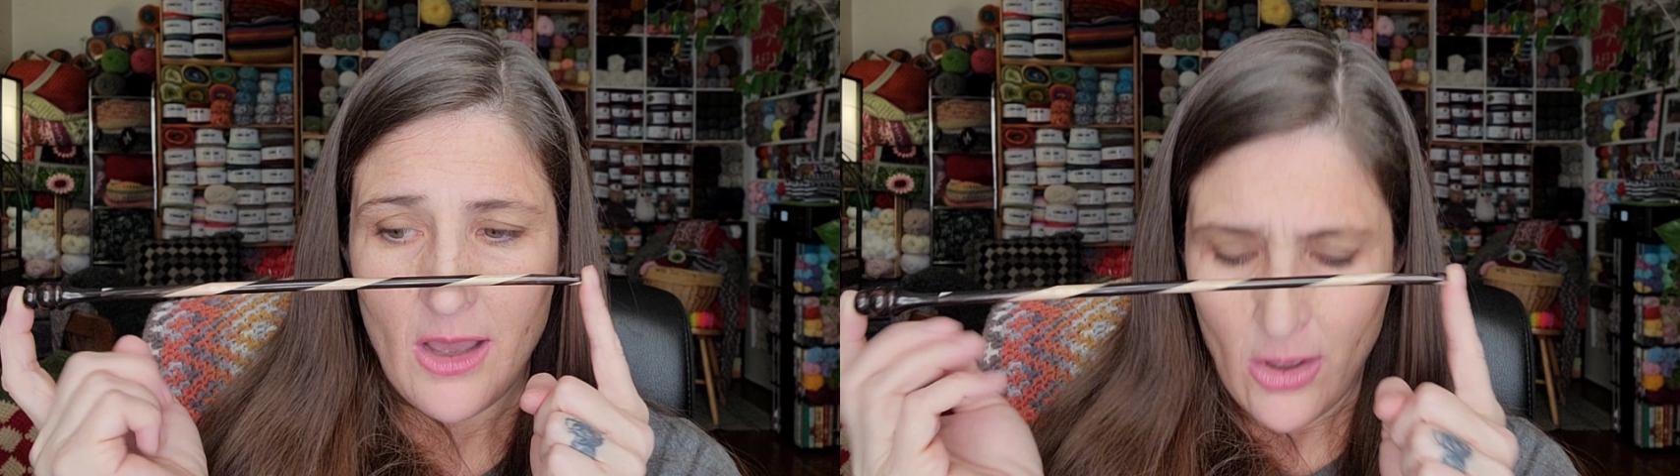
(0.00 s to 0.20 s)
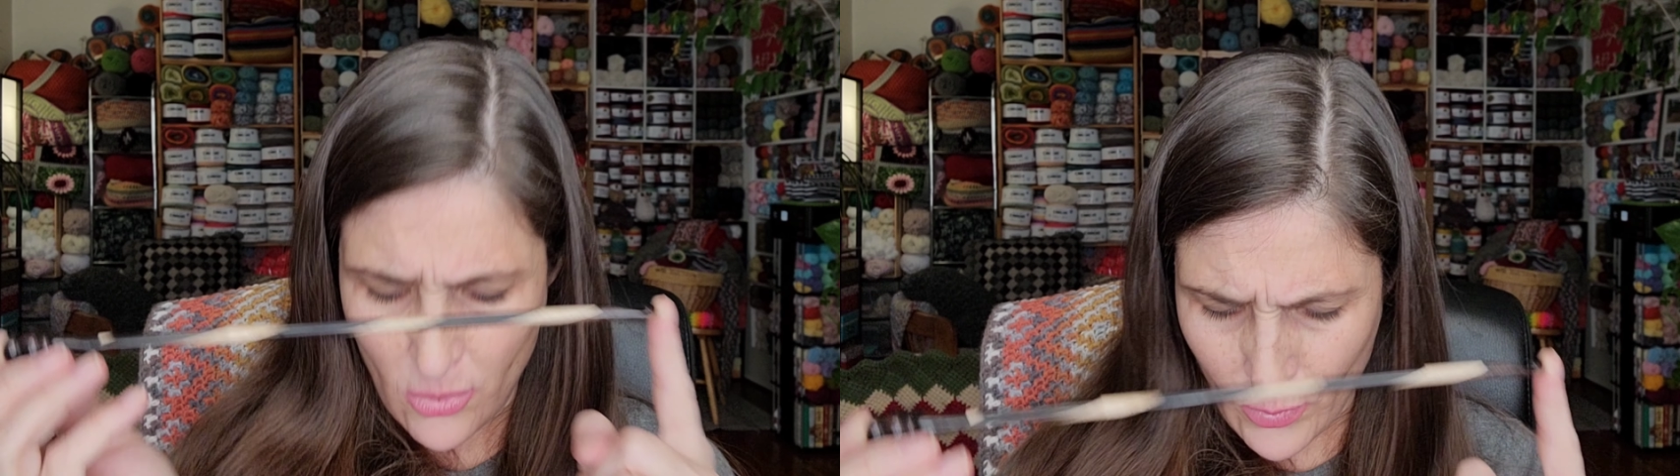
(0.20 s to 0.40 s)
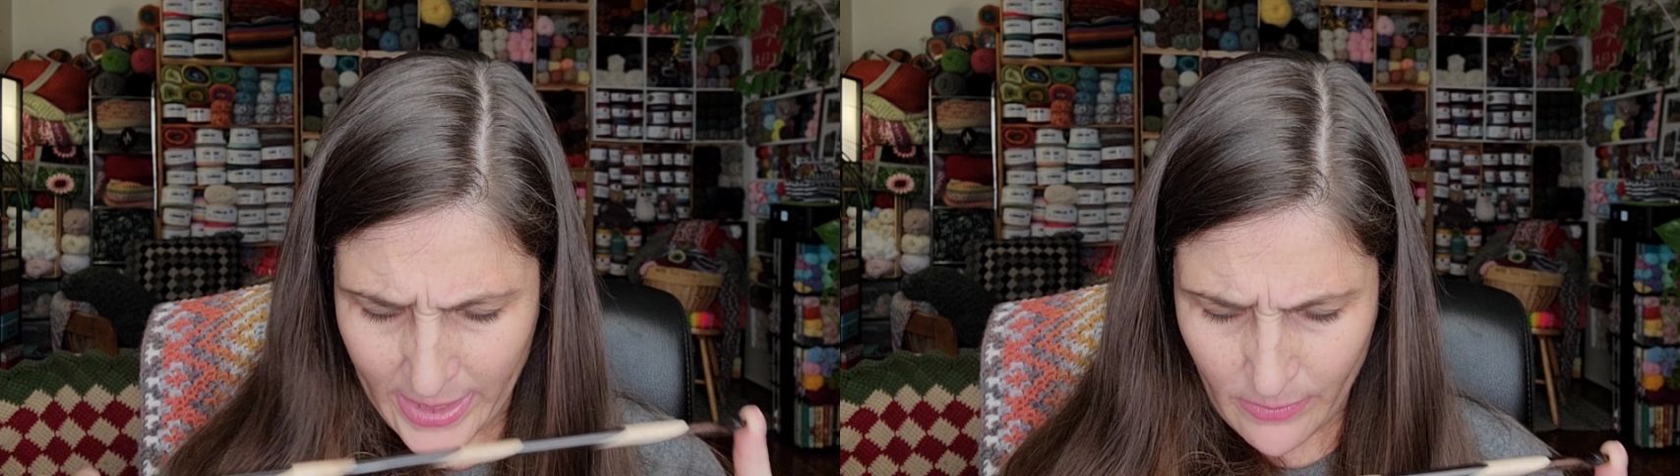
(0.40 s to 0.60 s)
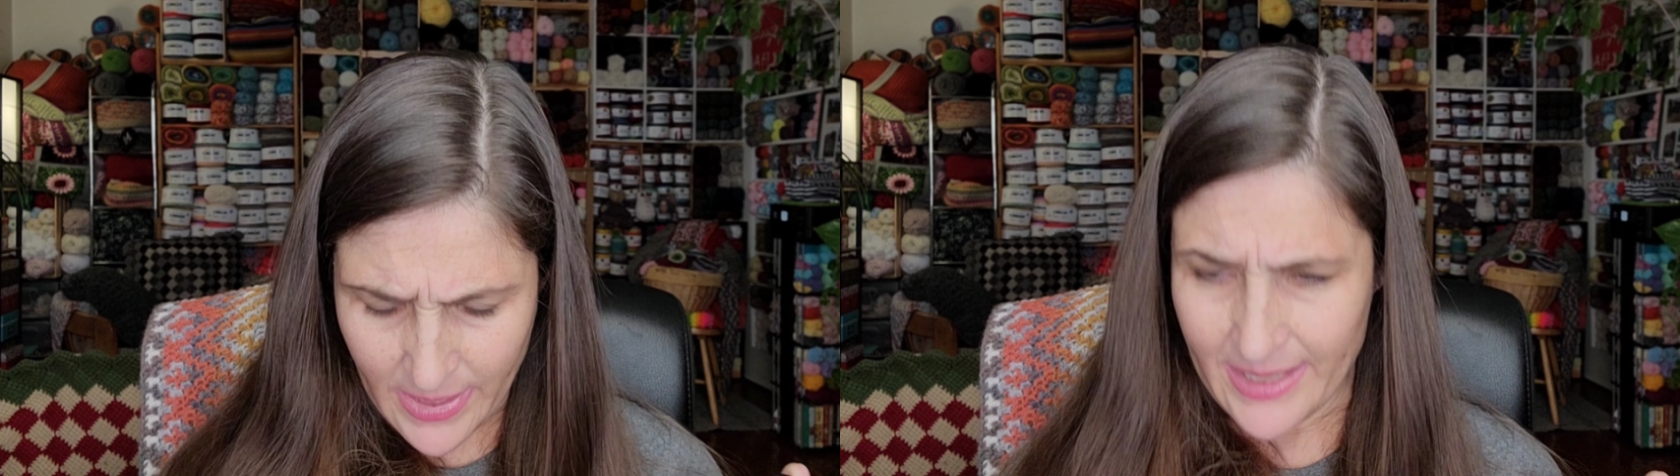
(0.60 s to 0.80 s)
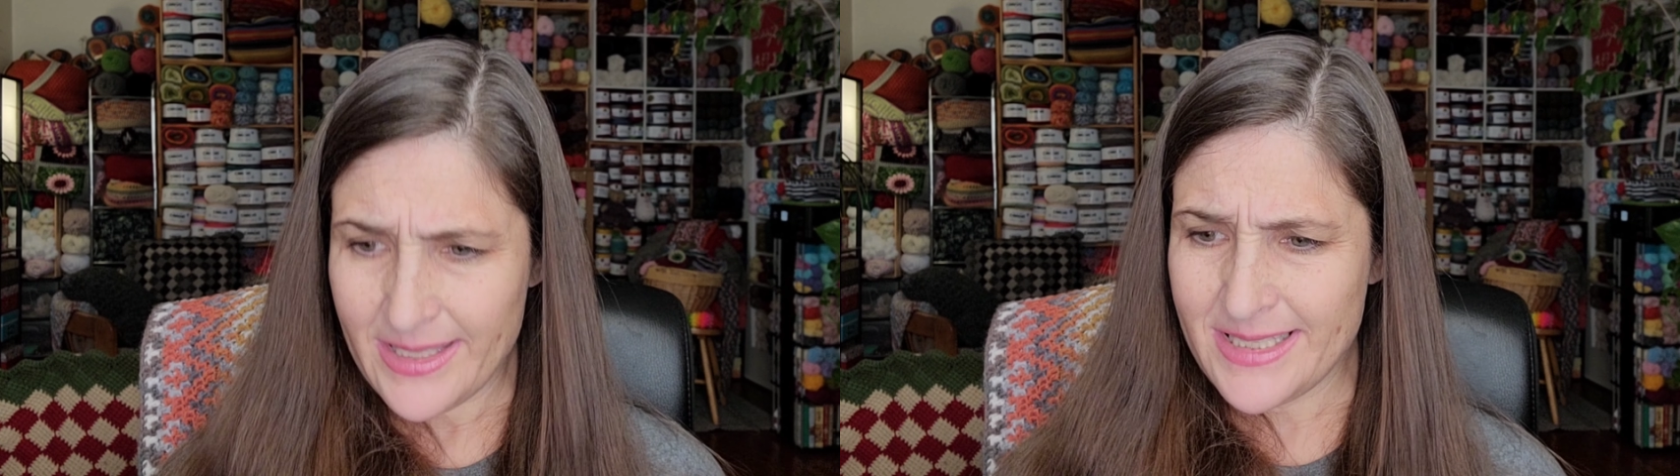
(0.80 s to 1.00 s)
Oh, wait a
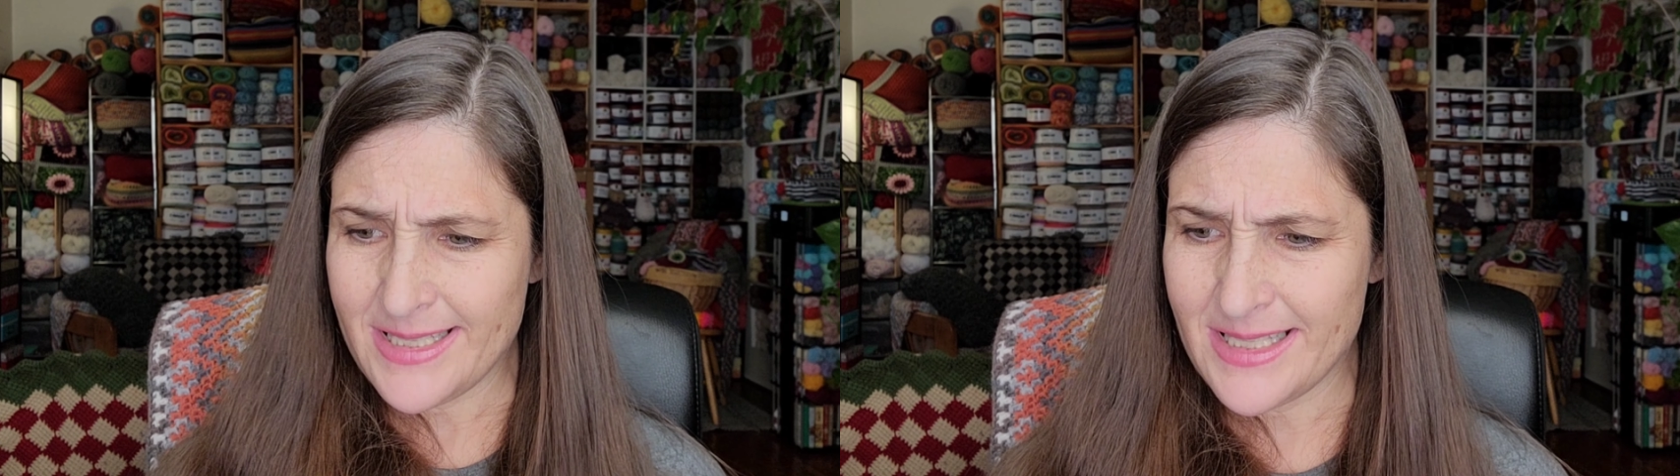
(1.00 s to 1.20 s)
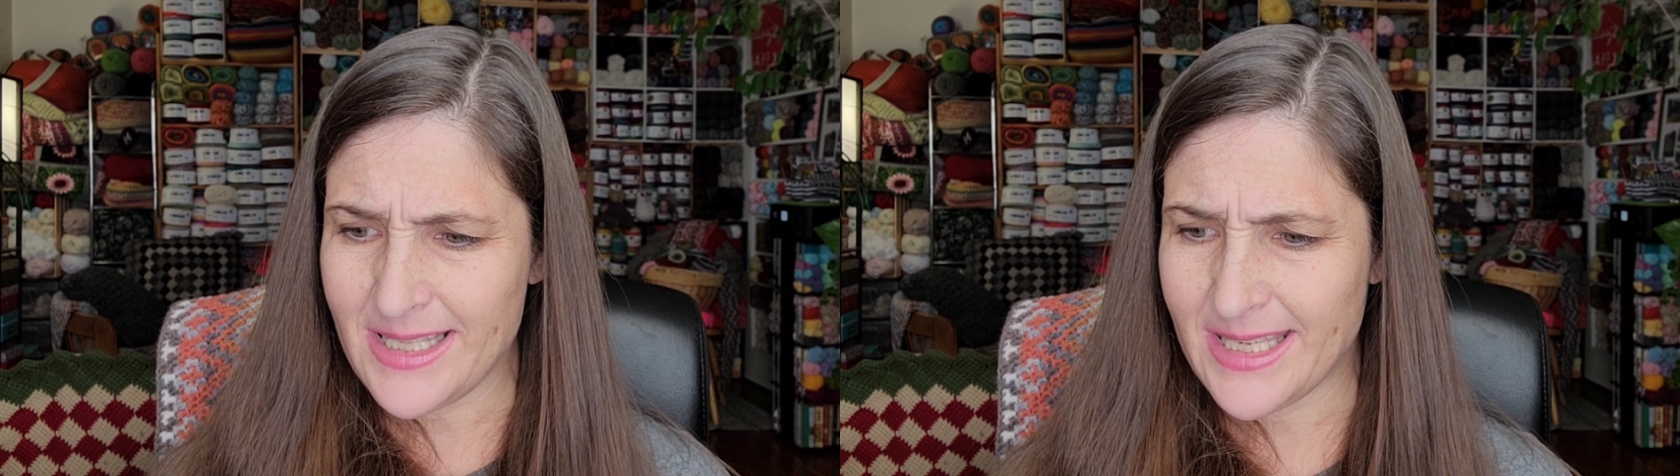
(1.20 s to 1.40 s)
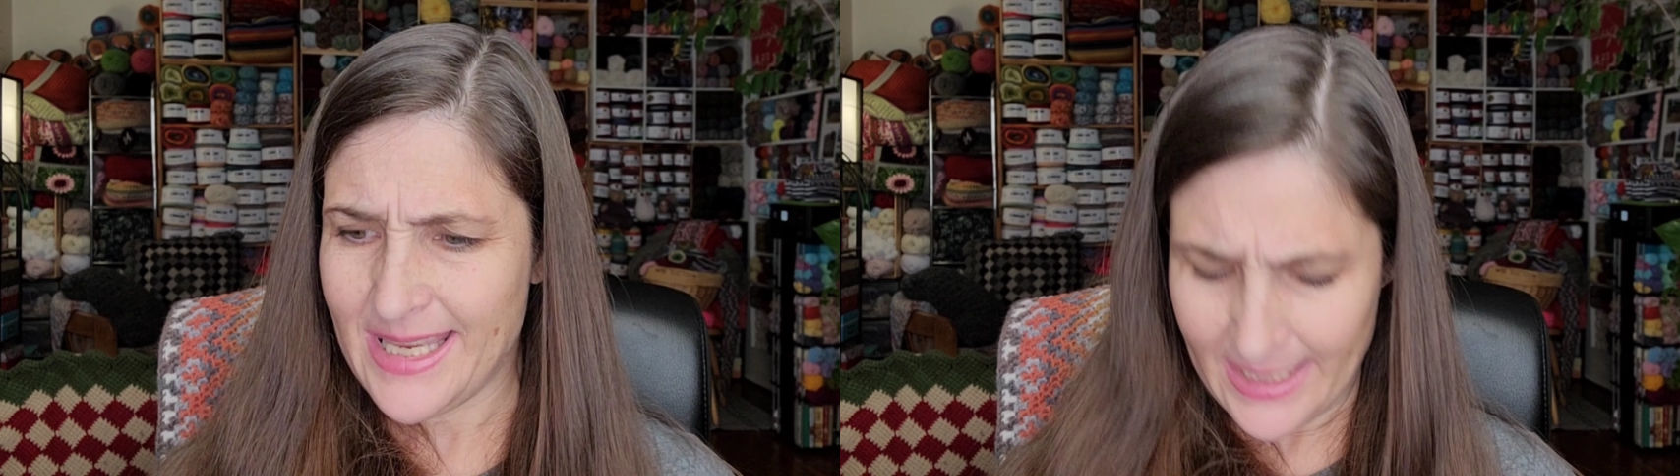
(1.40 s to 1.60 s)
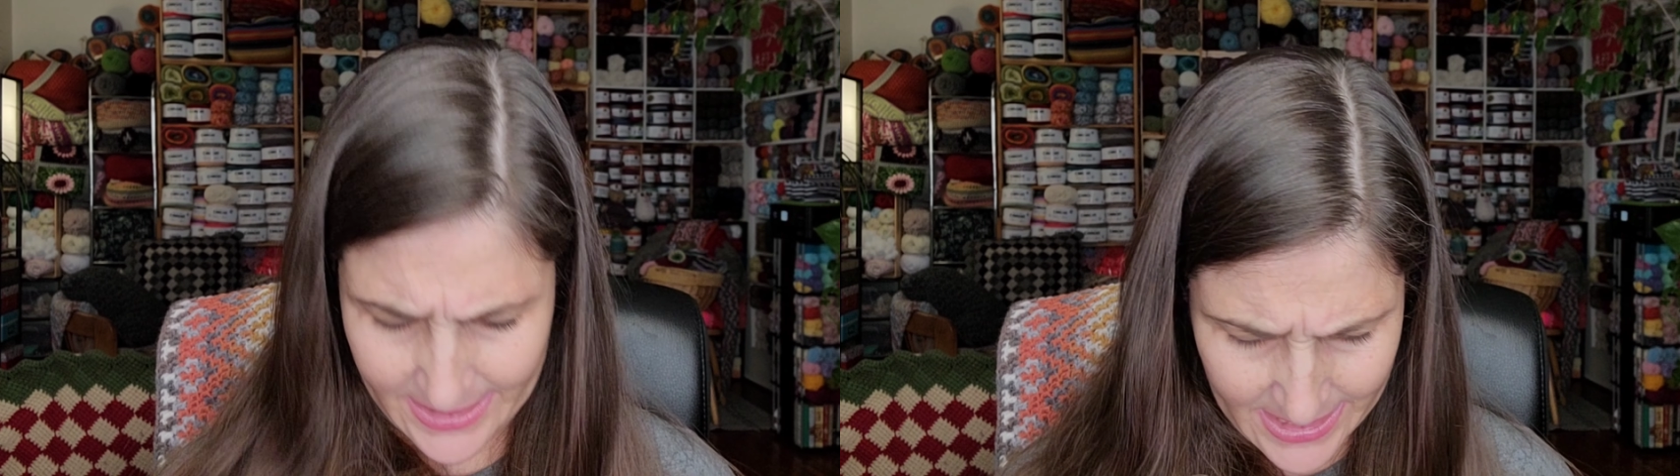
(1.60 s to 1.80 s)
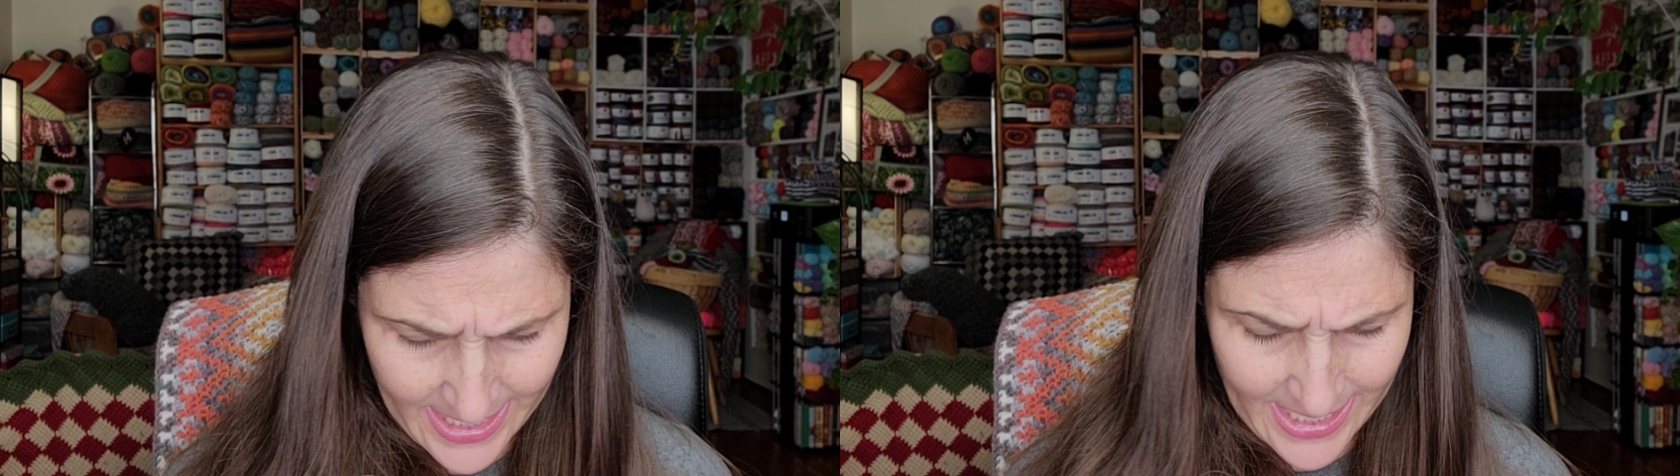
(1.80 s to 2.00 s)
minute, this isn't the king
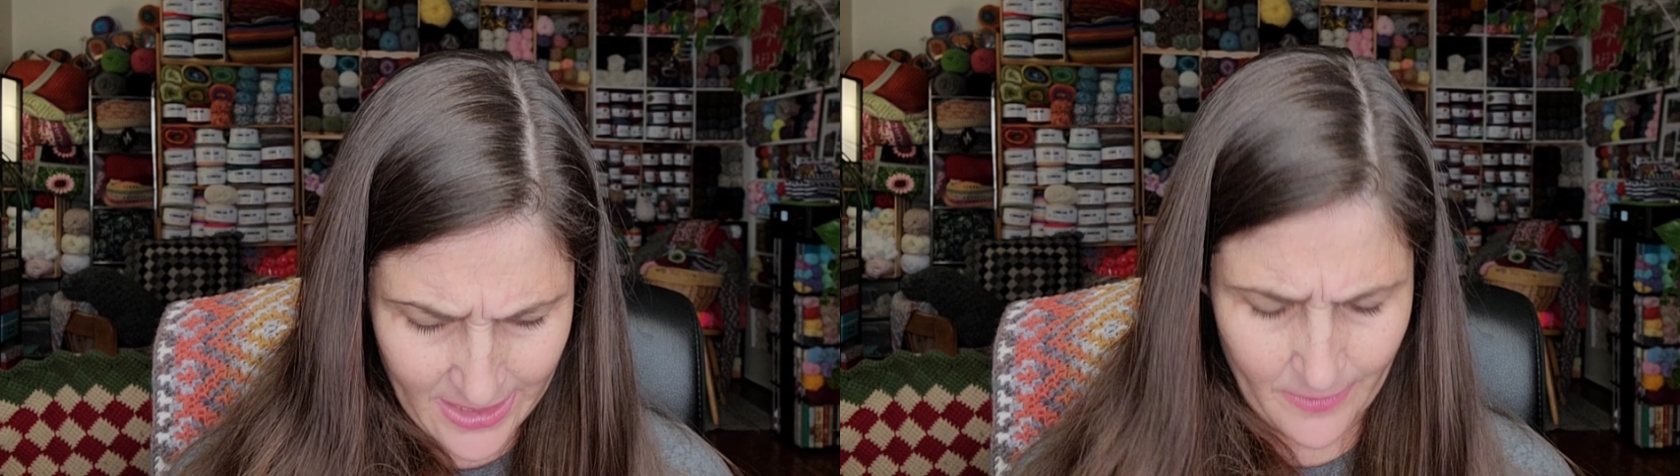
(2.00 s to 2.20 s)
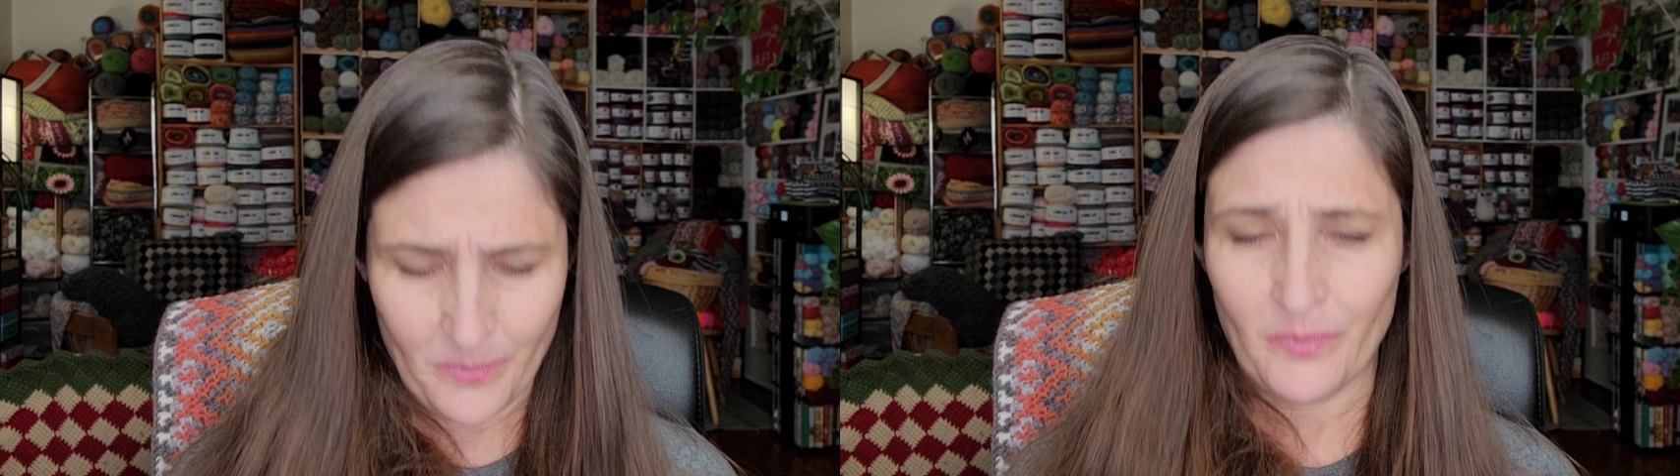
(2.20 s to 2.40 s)
snake.